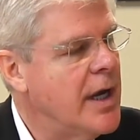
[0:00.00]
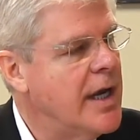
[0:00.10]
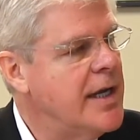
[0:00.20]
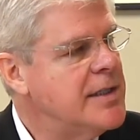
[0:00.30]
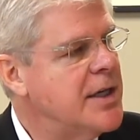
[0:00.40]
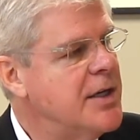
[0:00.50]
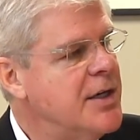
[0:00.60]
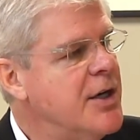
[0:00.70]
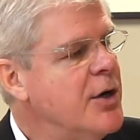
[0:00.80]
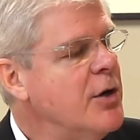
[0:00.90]
isn't
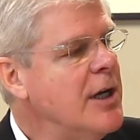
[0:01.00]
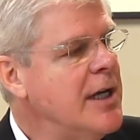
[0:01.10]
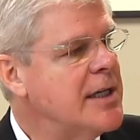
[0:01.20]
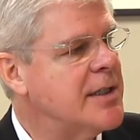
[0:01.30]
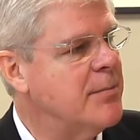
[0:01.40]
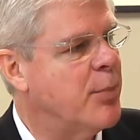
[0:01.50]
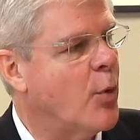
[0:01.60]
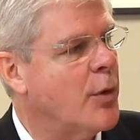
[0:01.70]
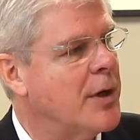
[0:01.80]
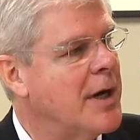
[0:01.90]
nearly as
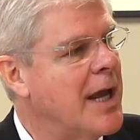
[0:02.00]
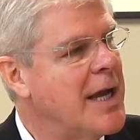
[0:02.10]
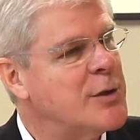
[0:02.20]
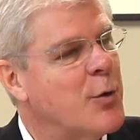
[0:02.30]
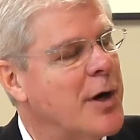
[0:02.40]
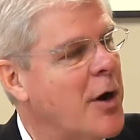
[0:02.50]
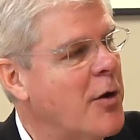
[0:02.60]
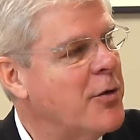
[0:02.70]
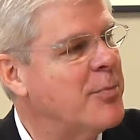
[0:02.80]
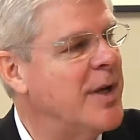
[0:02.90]
important as what
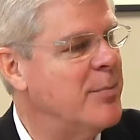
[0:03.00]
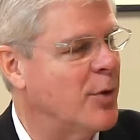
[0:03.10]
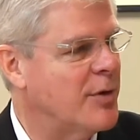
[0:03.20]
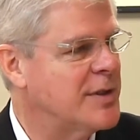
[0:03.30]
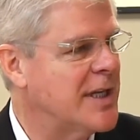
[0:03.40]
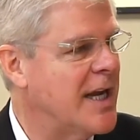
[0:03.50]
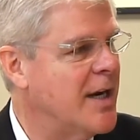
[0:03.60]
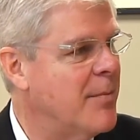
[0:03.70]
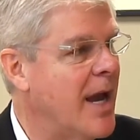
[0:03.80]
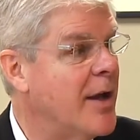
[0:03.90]
other people are saying
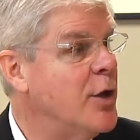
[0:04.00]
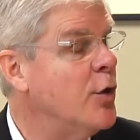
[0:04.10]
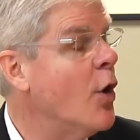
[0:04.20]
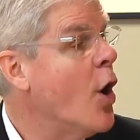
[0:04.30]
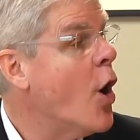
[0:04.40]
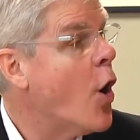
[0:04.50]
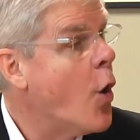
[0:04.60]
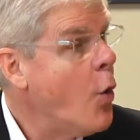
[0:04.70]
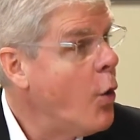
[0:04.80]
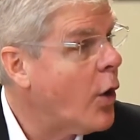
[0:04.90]
about you,
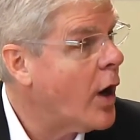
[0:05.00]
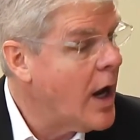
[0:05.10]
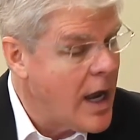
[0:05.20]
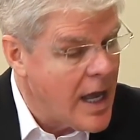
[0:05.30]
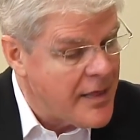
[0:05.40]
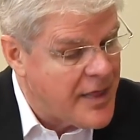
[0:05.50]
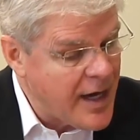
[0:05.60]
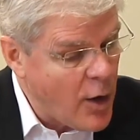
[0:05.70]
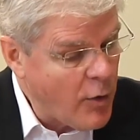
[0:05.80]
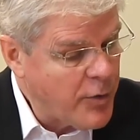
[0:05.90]
or
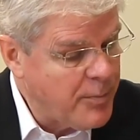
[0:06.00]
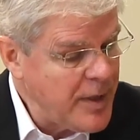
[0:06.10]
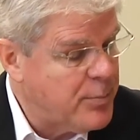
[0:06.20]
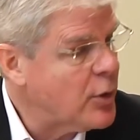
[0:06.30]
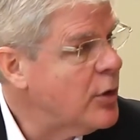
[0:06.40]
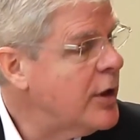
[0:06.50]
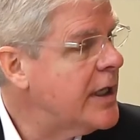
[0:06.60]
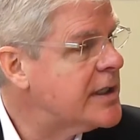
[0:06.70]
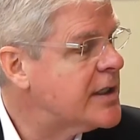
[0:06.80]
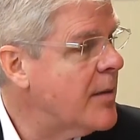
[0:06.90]
that other people look
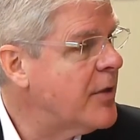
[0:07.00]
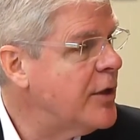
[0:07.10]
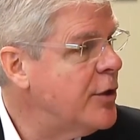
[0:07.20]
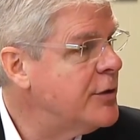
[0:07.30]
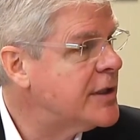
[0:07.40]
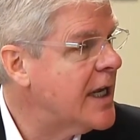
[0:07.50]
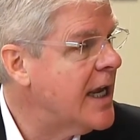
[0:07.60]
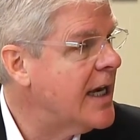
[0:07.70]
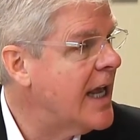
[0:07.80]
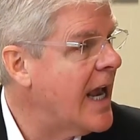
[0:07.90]
at something you
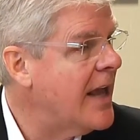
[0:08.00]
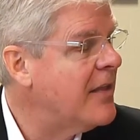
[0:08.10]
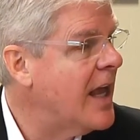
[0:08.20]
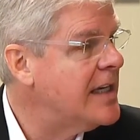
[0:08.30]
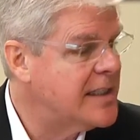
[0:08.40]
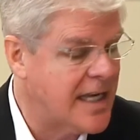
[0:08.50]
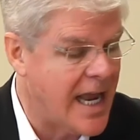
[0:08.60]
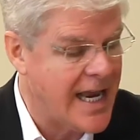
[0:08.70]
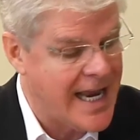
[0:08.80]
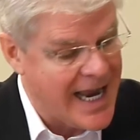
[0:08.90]
said and they
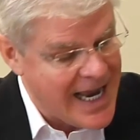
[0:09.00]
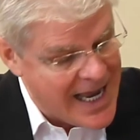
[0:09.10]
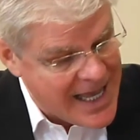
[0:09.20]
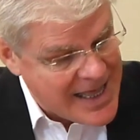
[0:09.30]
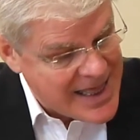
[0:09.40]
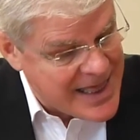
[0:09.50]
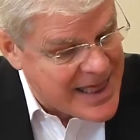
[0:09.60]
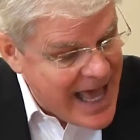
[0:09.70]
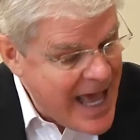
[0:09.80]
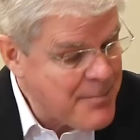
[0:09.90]
say,
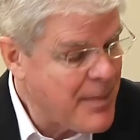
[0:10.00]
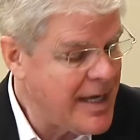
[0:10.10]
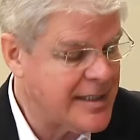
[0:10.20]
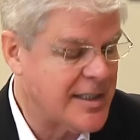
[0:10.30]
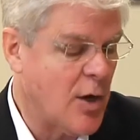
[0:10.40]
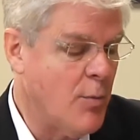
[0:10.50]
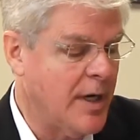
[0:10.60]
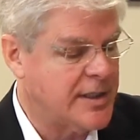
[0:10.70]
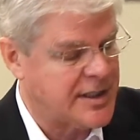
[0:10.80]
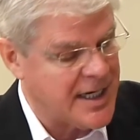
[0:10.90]
that makes so
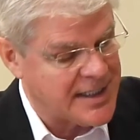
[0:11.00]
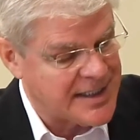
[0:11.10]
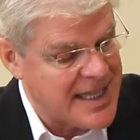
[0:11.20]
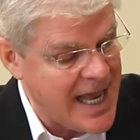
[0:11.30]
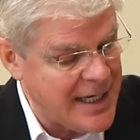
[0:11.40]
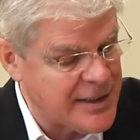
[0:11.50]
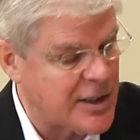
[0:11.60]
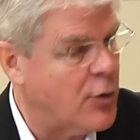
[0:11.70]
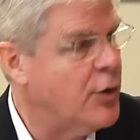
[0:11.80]
much sense, that is so